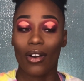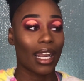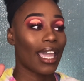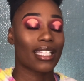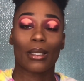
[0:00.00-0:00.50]
and
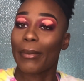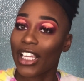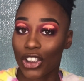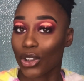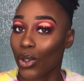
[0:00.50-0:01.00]
I had to
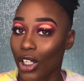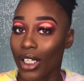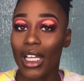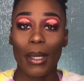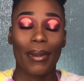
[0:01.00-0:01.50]
make
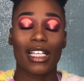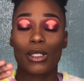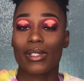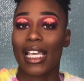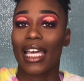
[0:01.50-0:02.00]
sure because it
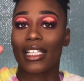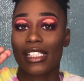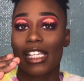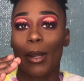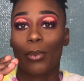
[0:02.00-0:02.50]
was kind of
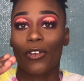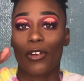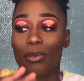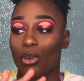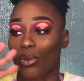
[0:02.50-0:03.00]
separate
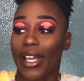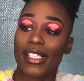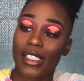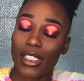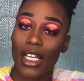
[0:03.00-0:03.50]
from the
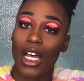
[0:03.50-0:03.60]
rest